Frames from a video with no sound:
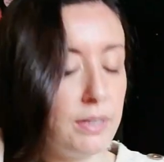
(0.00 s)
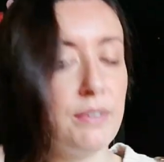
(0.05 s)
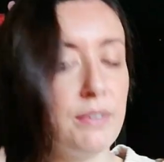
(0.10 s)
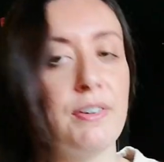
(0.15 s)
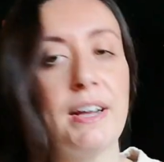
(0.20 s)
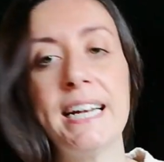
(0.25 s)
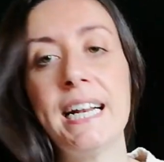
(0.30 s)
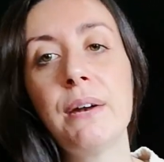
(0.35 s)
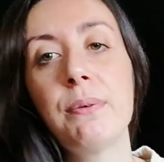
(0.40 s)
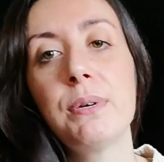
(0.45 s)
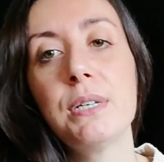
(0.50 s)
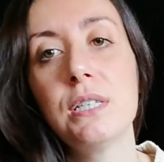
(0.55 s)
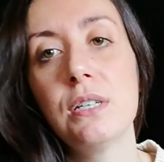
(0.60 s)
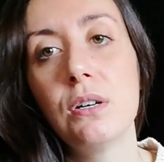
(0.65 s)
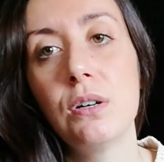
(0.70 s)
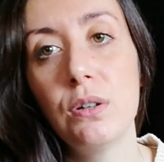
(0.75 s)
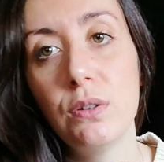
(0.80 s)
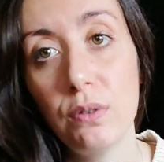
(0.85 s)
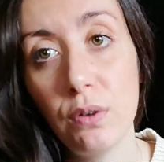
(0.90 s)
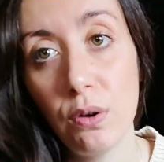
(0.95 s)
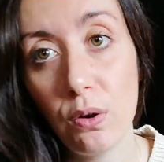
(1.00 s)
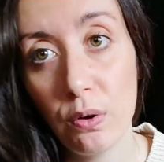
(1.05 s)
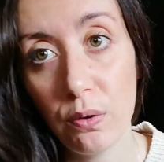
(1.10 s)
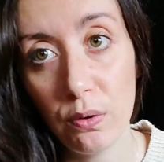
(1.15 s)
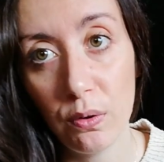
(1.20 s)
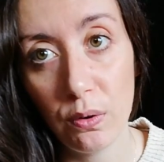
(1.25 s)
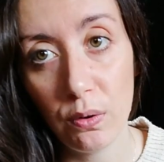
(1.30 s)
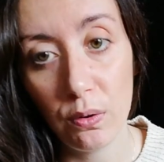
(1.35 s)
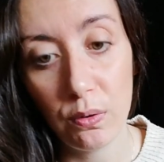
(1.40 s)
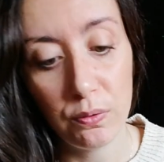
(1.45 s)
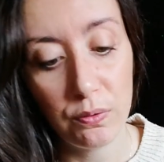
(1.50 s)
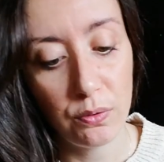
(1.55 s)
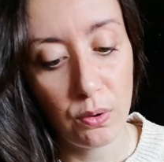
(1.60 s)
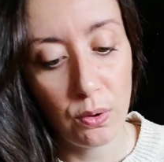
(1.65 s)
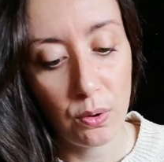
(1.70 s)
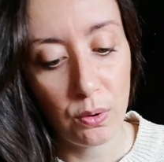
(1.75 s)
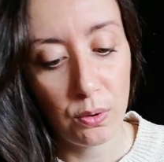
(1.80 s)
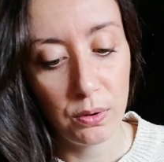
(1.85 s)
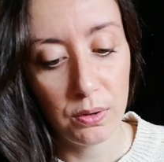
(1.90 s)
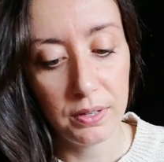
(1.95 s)
final result of
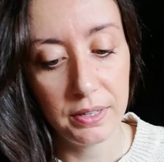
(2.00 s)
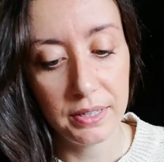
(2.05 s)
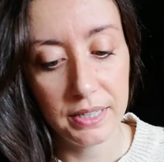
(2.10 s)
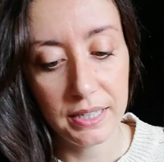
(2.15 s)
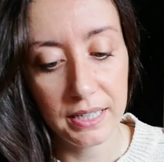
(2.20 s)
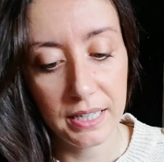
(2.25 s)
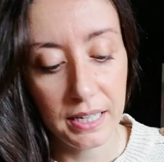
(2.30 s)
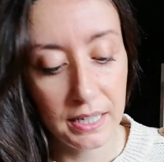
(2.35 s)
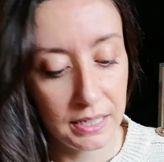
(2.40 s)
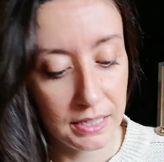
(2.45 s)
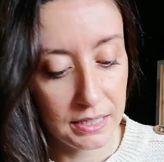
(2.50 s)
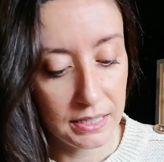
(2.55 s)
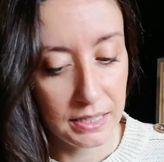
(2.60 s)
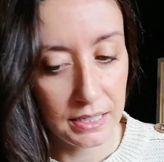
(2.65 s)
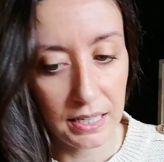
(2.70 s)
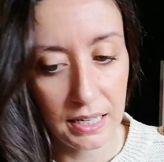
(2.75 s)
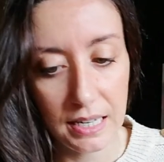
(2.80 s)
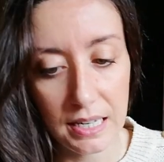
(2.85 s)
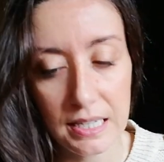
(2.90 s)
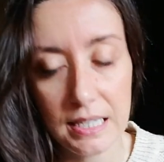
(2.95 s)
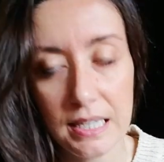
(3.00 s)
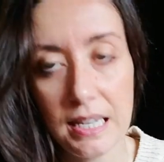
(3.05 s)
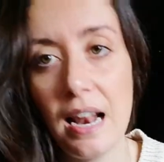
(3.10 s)
all things is,